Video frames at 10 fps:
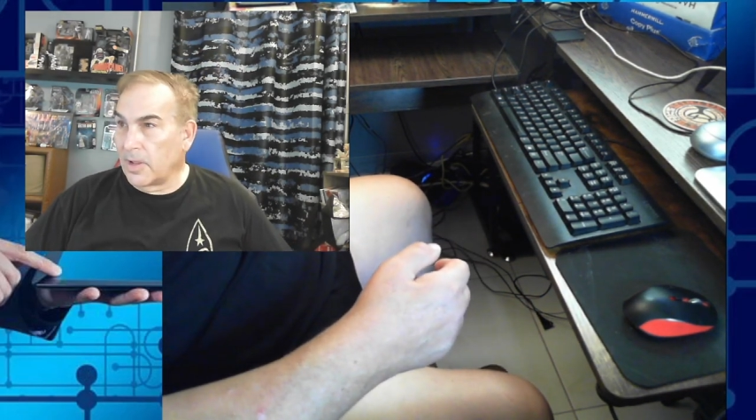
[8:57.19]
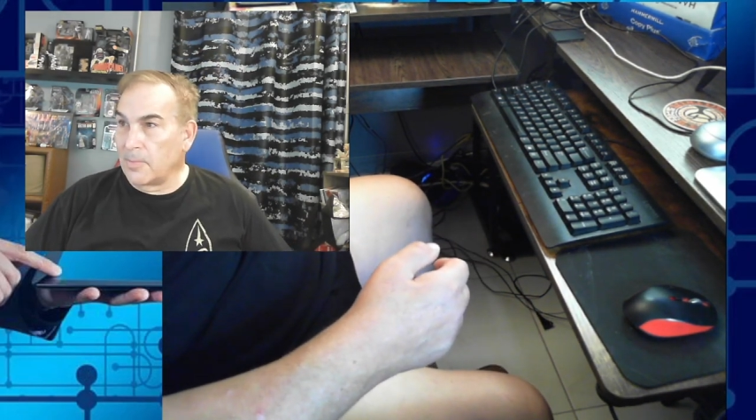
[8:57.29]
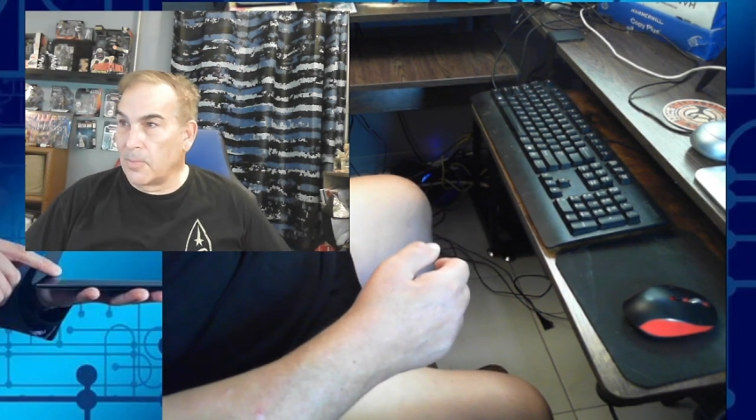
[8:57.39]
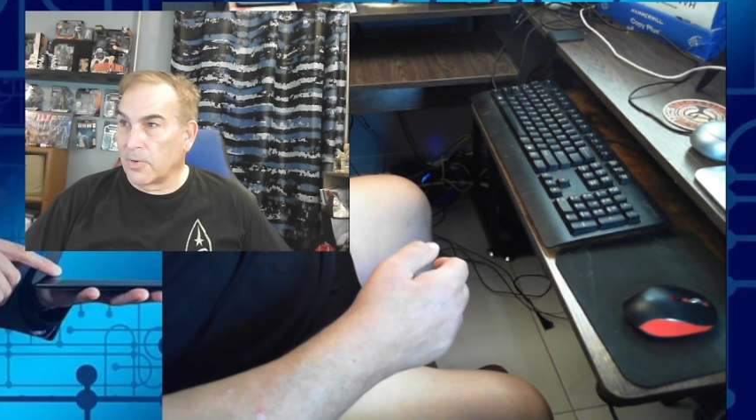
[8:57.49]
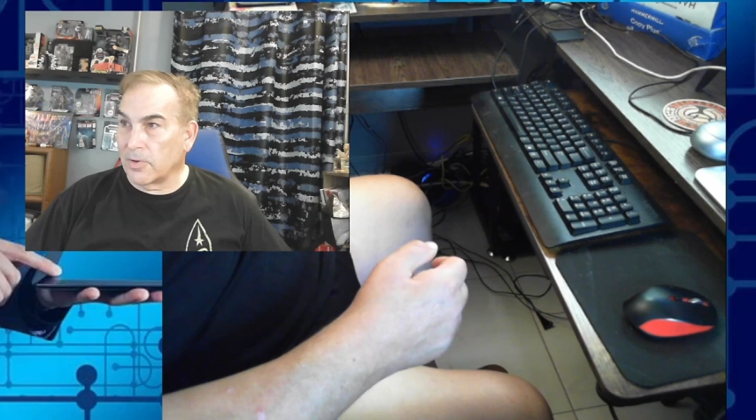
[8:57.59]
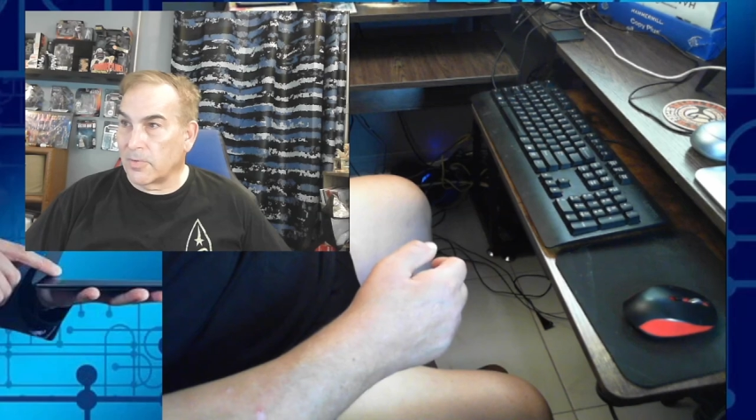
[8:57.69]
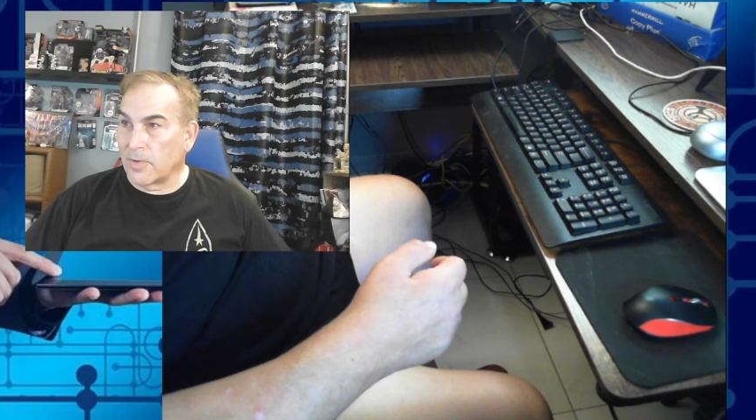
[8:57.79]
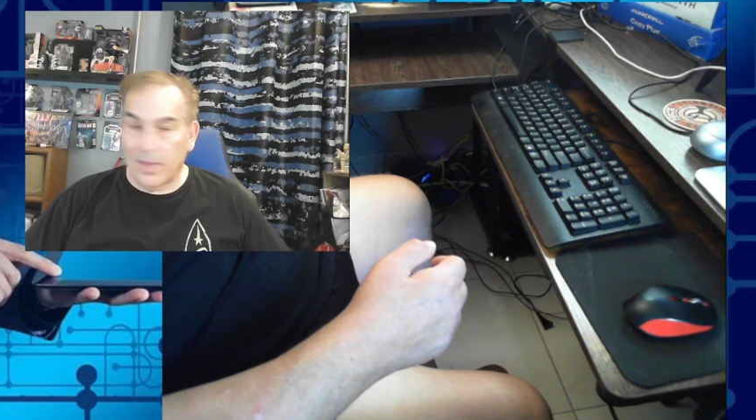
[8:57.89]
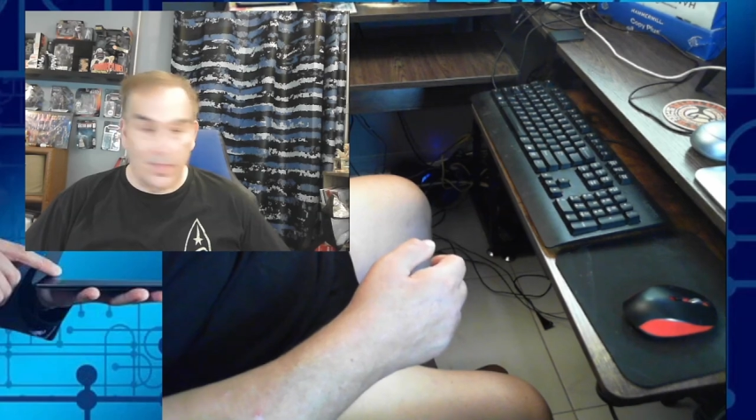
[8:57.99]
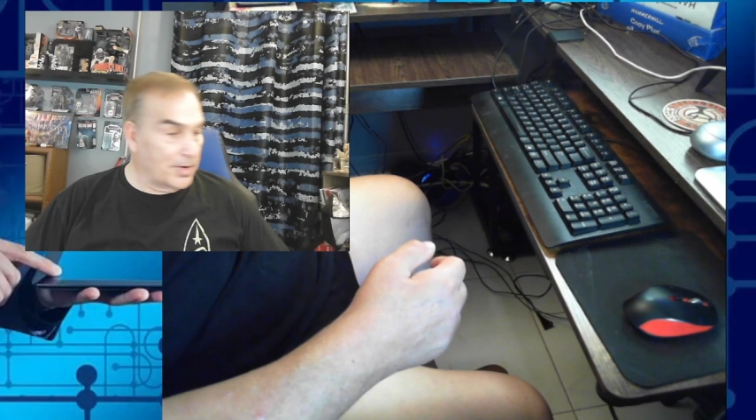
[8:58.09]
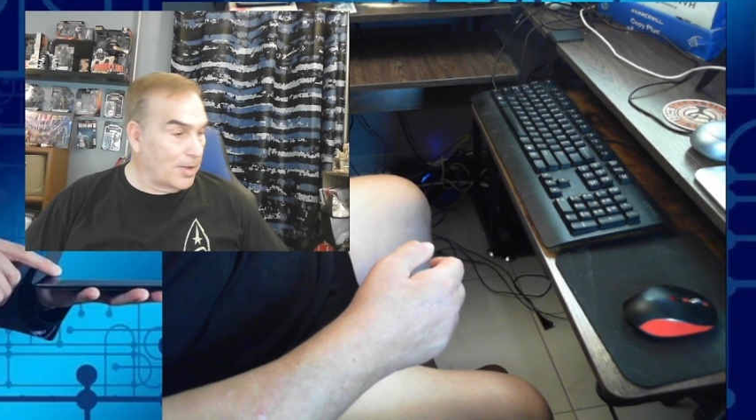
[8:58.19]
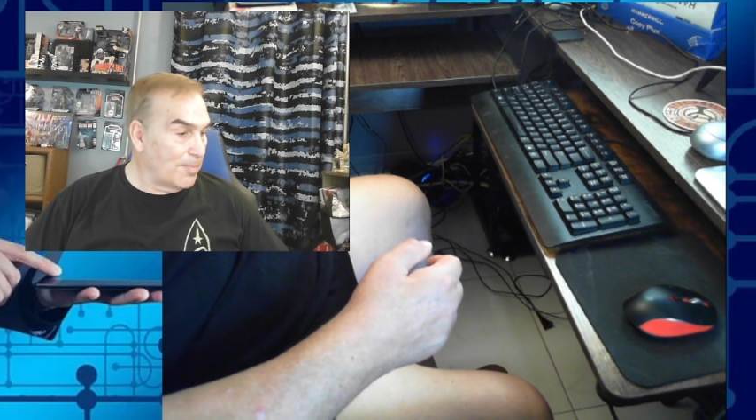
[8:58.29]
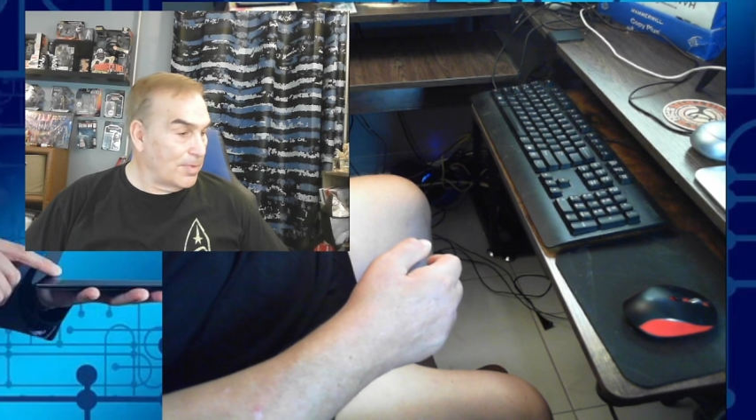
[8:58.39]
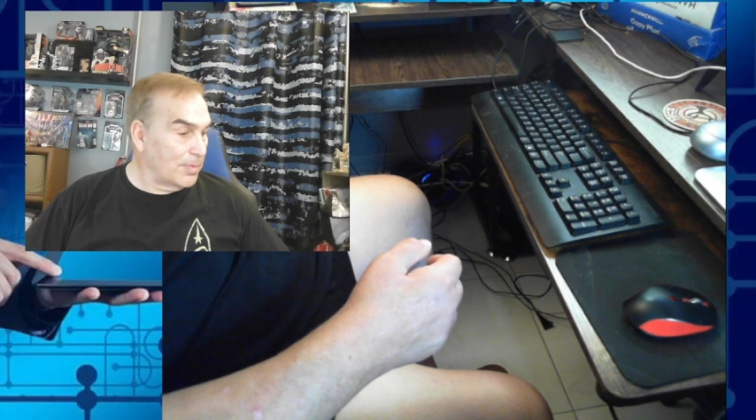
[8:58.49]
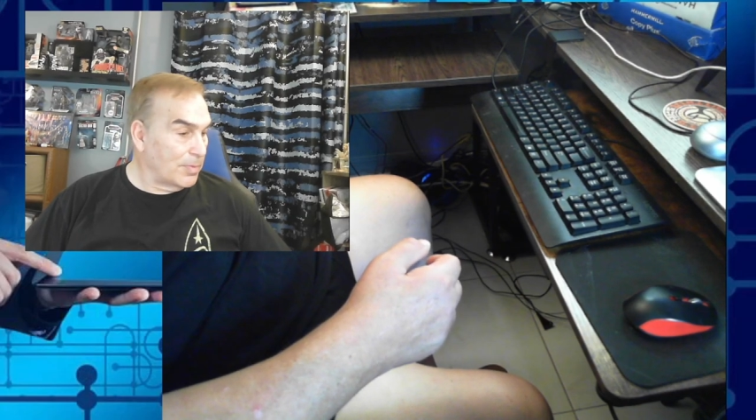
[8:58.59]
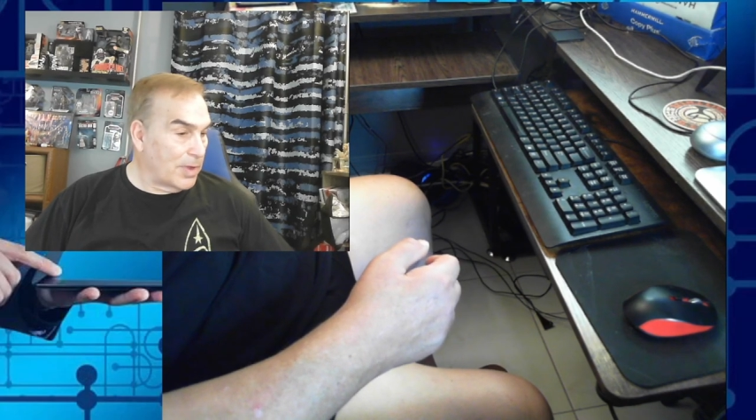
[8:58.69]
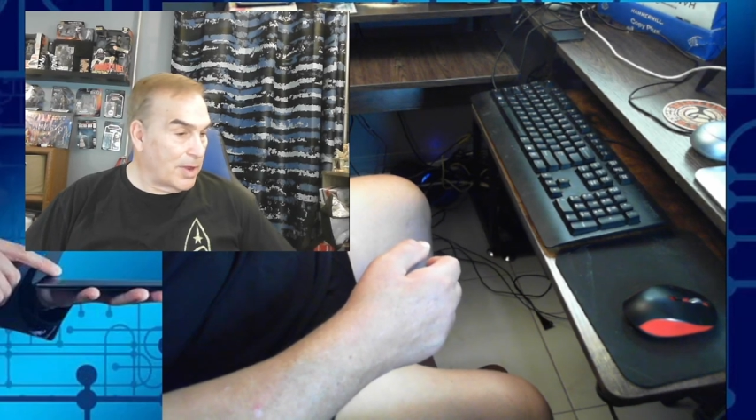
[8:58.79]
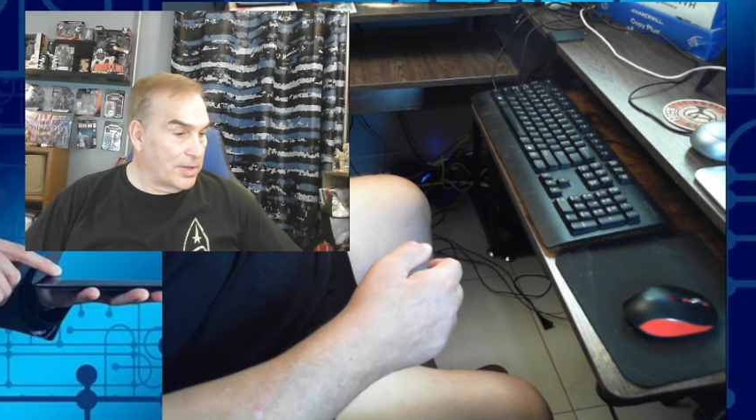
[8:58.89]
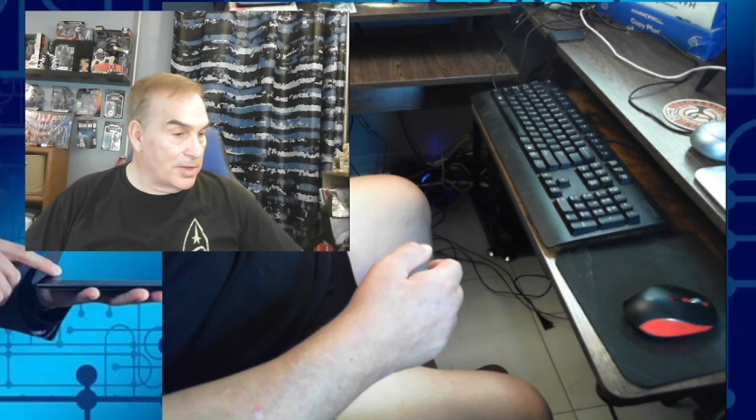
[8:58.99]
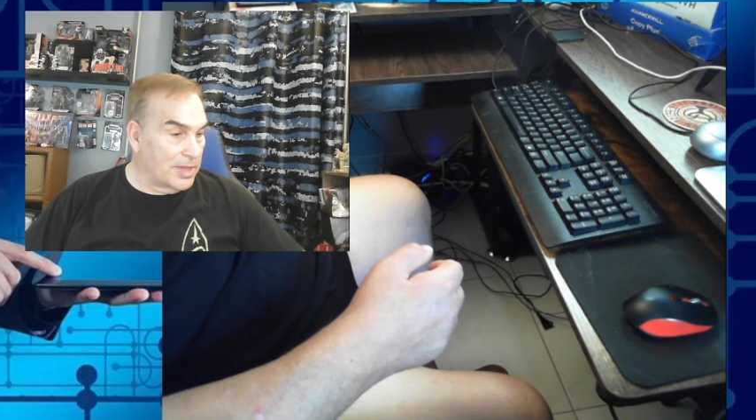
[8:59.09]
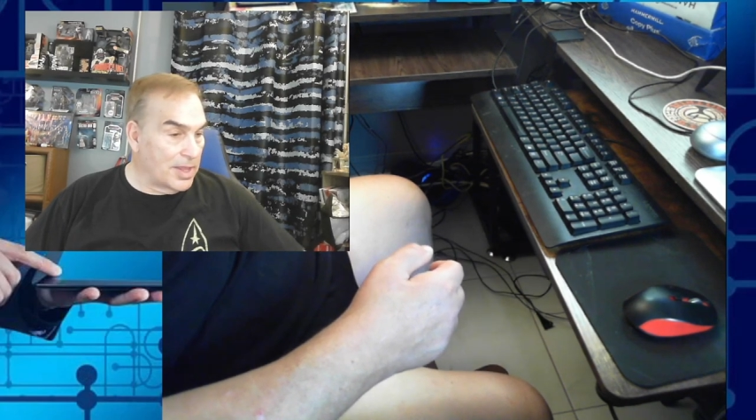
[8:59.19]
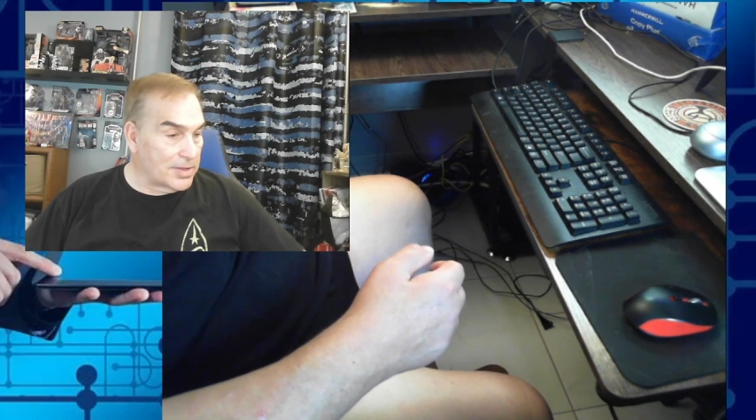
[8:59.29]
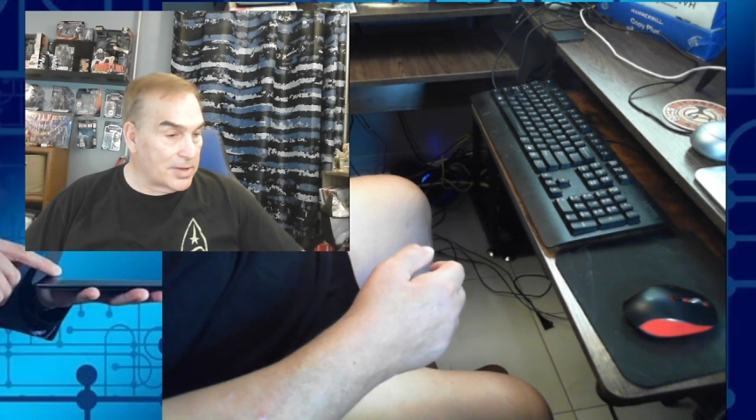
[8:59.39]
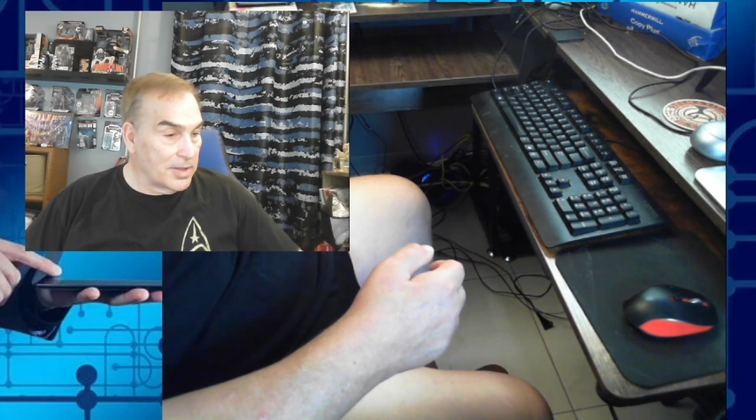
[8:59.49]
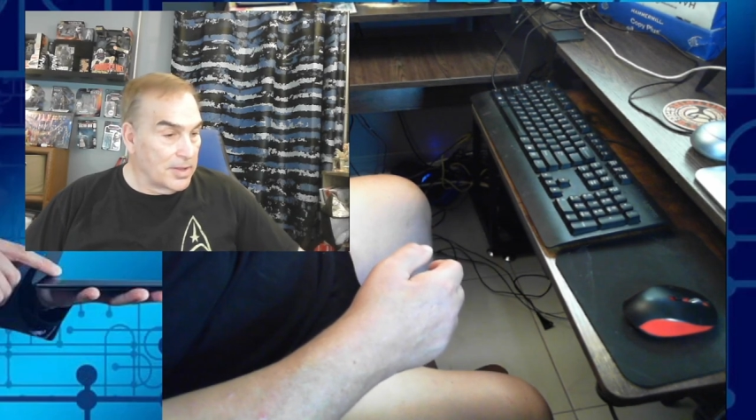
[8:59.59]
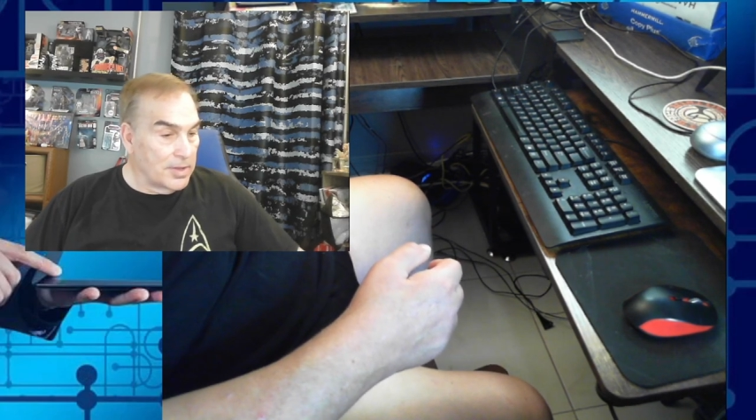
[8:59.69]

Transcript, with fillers: keyboard tray that comes with a lot of these desks